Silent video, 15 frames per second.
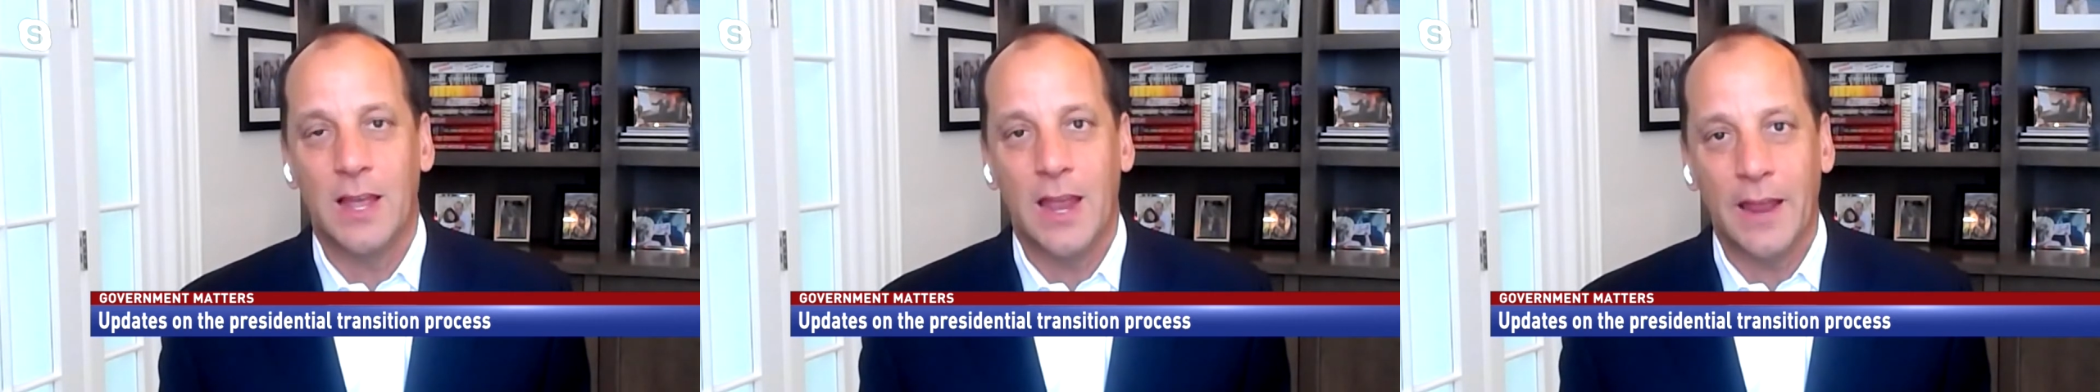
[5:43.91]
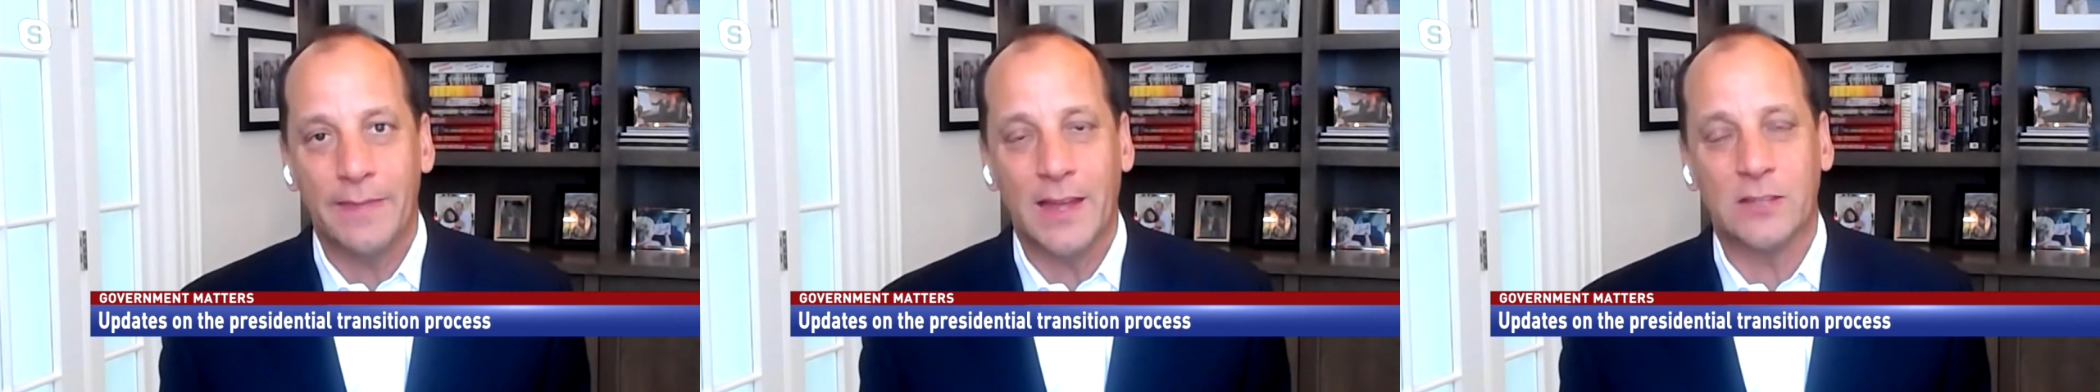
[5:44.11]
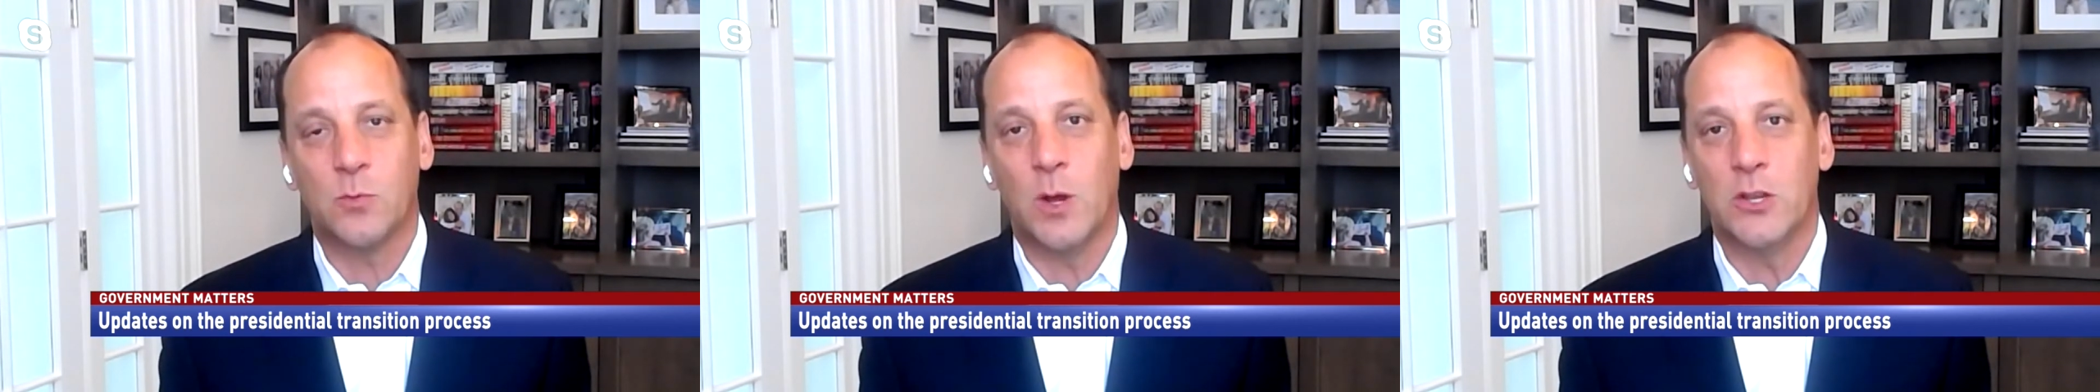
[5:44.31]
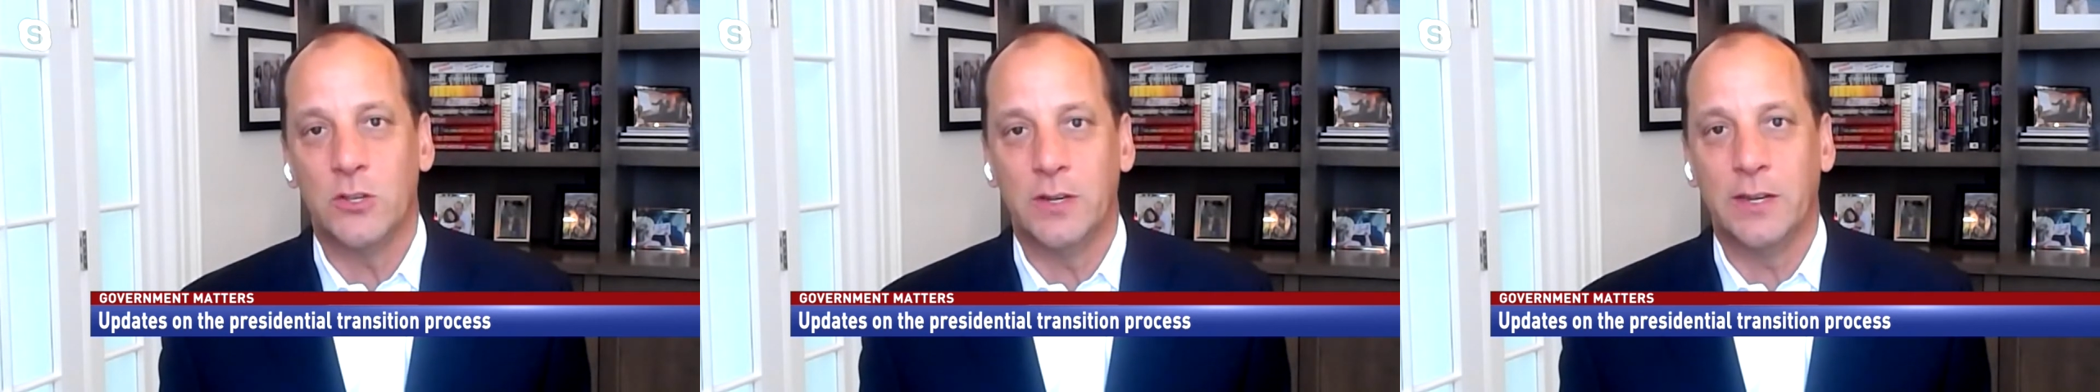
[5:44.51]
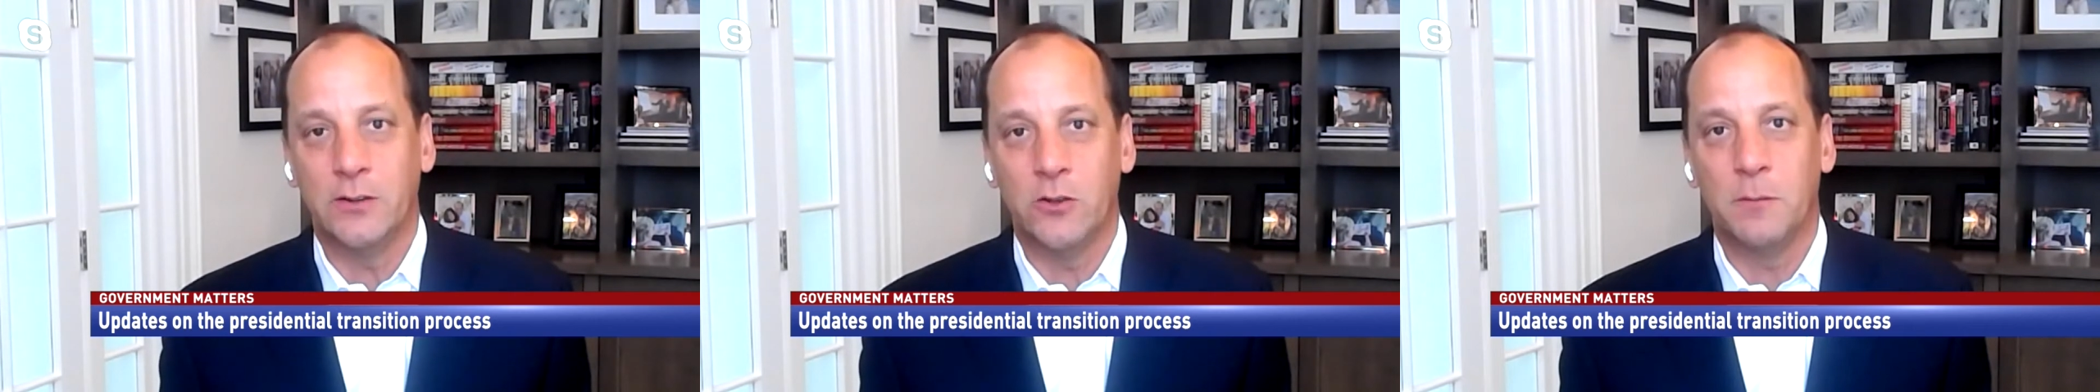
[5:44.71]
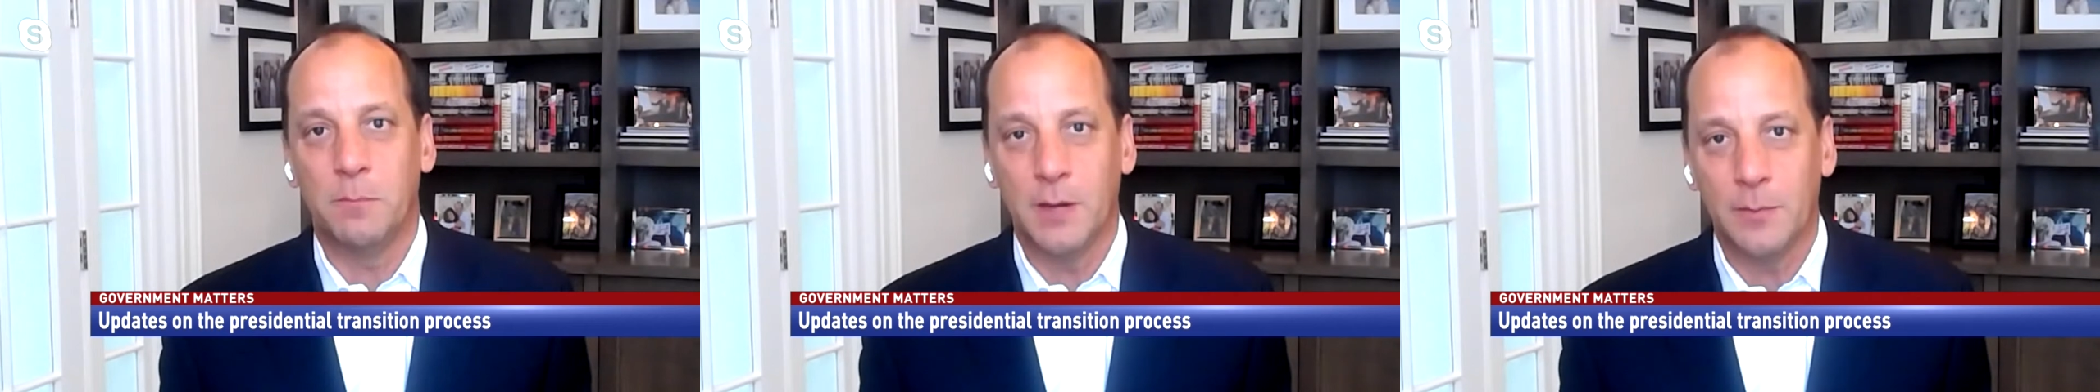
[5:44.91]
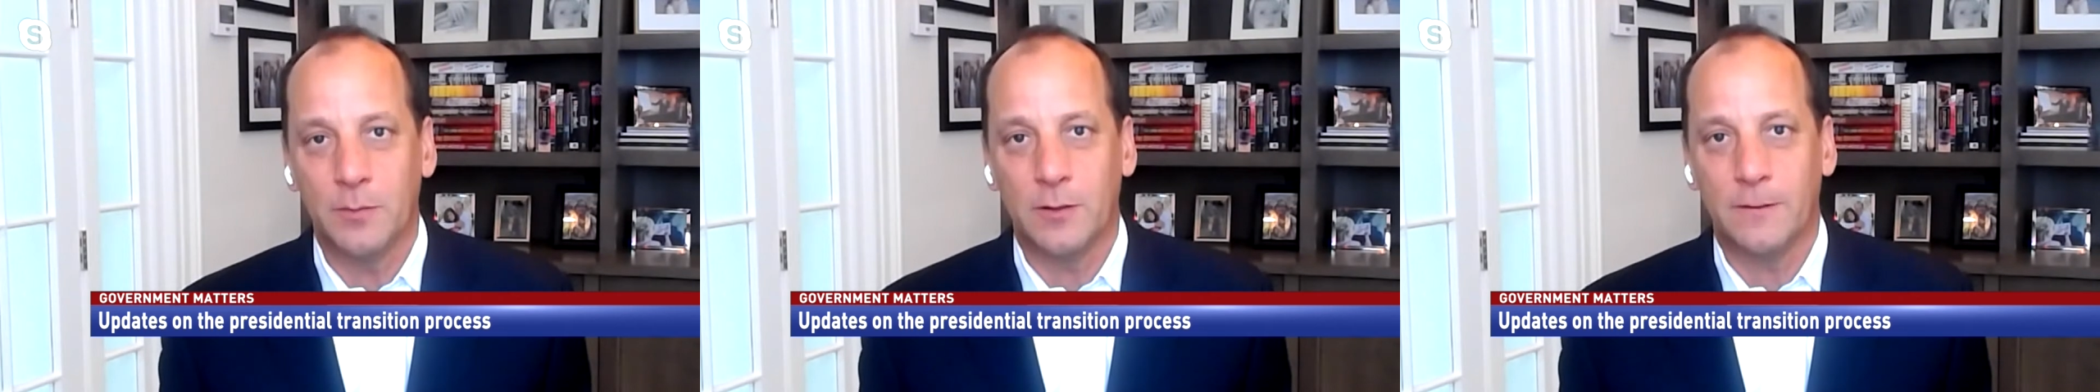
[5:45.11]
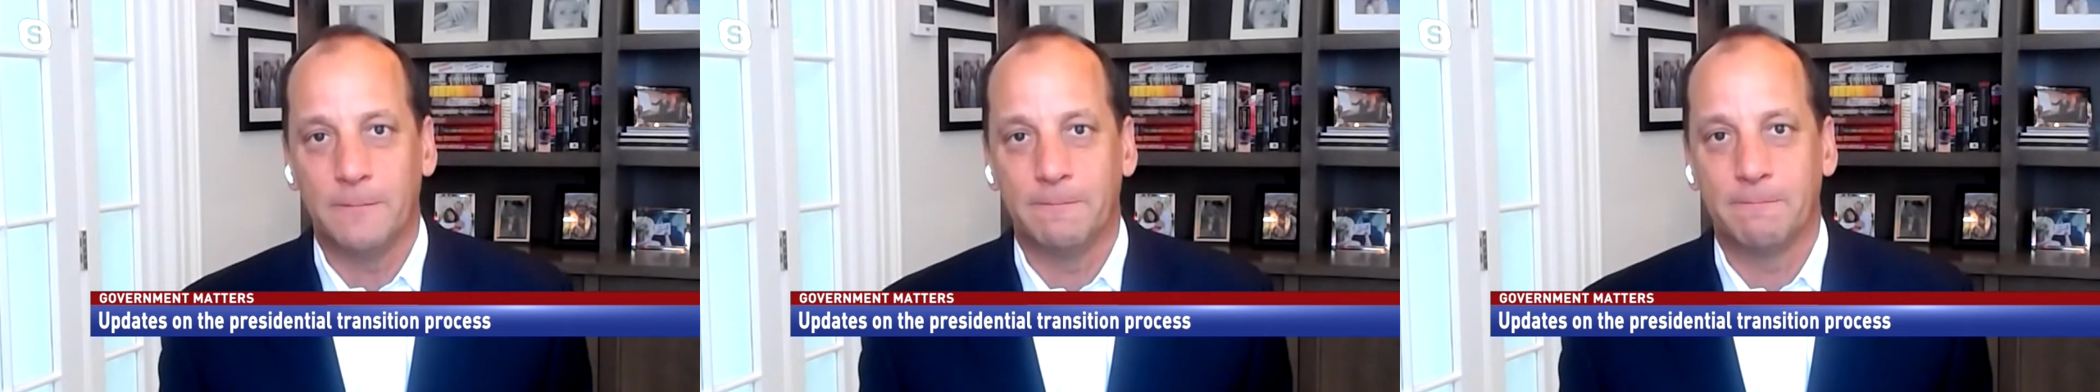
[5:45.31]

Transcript: And that's why you need good people.